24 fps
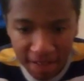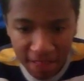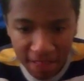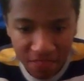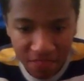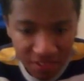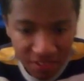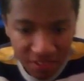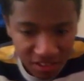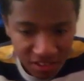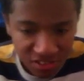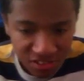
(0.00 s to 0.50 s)

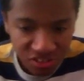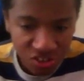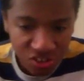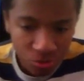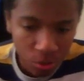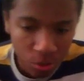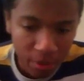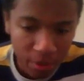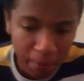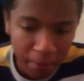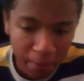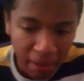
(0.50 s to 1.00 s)
this is
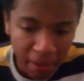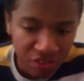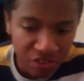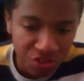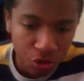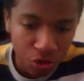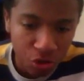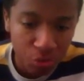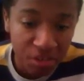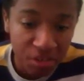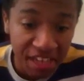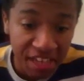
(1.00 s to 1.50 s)
what
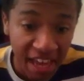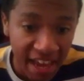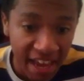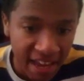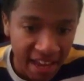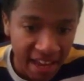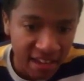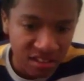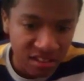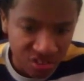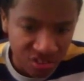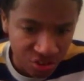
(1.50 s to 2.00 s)
Maisto
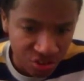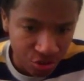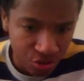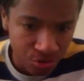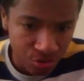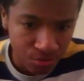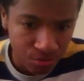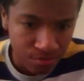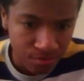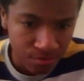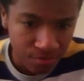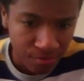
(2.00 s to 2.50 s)
can
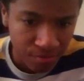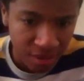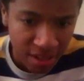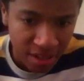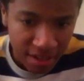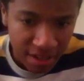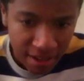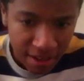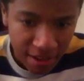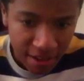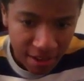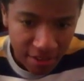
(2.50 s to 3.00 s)
do.
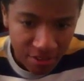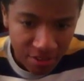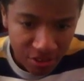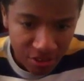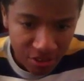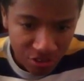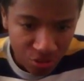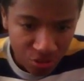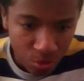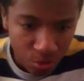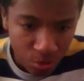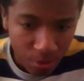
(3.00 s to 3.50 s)

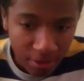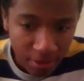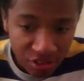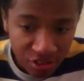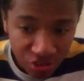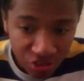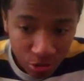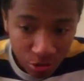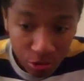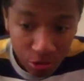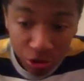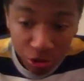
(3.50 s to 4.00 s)
This is what
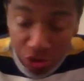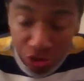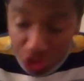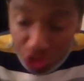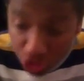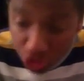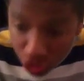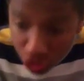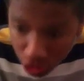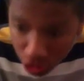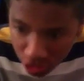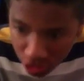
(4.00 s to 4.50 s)
Maisto
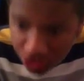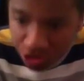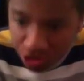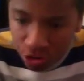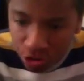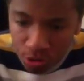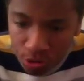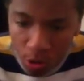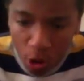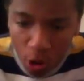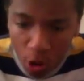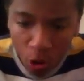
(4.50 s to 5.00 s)
should
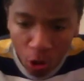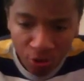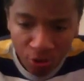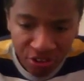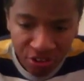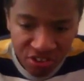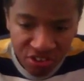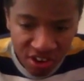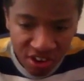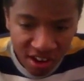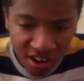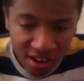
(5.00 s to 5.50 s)
do all the
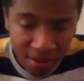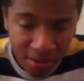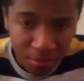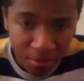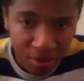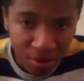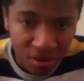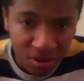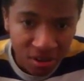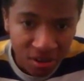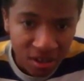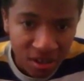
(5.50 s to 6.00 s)
time,
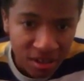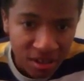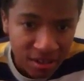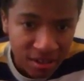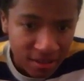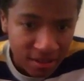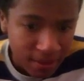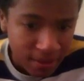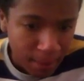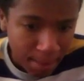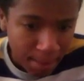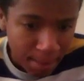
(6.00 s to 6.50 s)
but
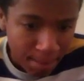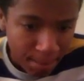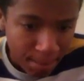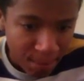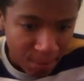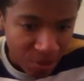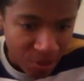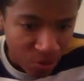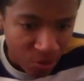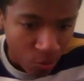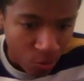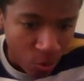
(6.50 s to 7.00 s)

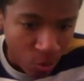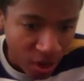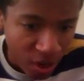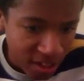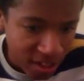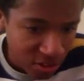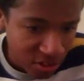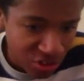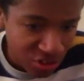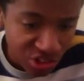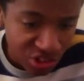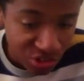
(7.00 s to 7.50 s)
why
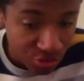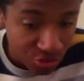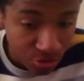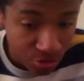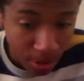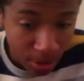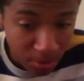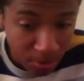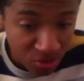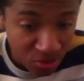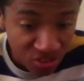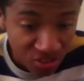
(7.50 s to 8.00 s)
there's a
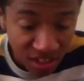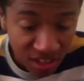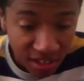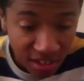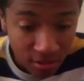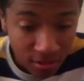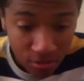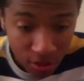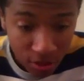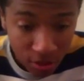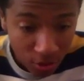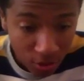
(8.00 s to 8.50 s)
discrepancy, I
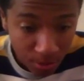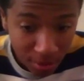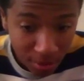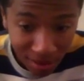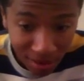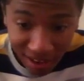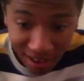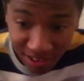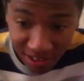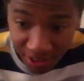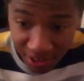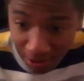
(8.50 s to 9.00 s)
don't know. But
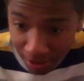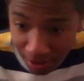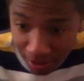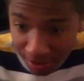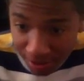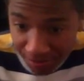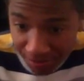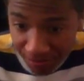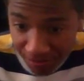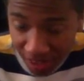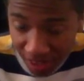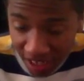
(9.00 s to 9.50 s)
you know
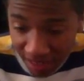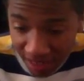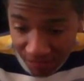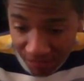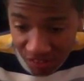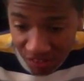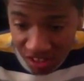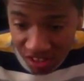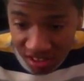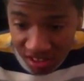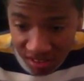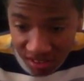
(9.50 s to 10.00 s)
what? I'd have
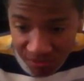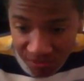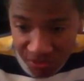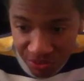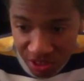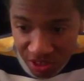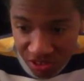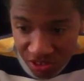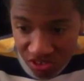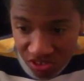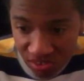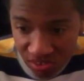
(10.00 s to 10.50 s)
to give
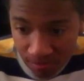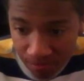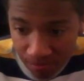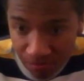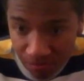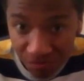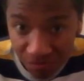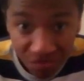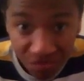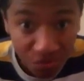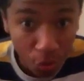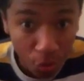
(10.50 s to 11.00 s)
this
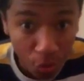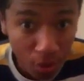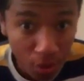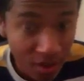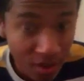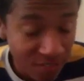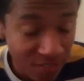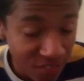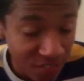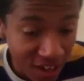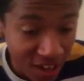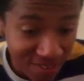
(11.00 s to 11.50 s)
4 out
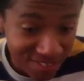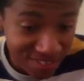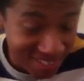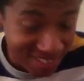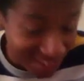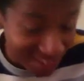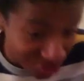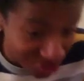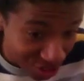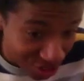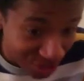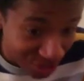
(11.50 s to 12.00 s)
of 5. It's
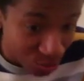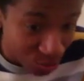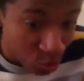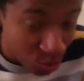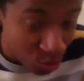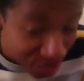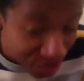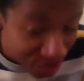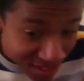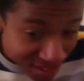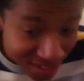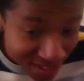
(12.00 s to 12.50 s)
actually a
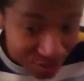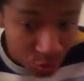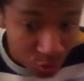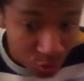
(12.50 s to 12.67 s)
really,